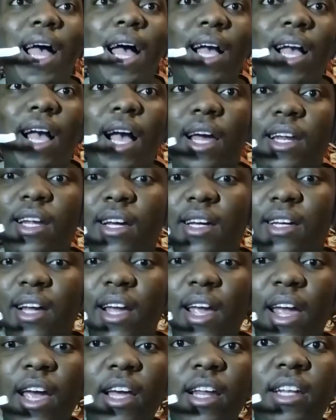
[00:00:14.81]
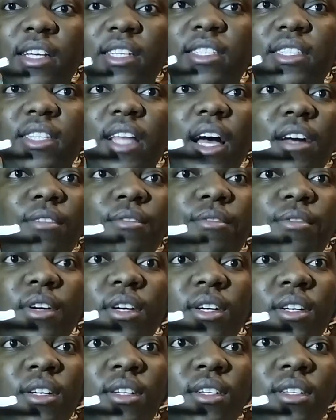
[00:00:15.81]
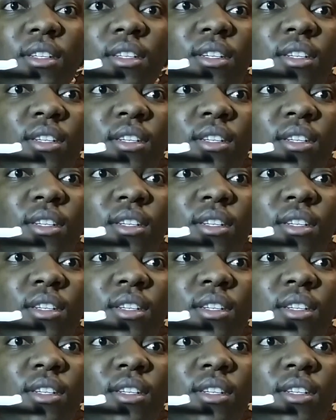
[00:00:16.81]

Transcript: I got a Hailee Steinfeld.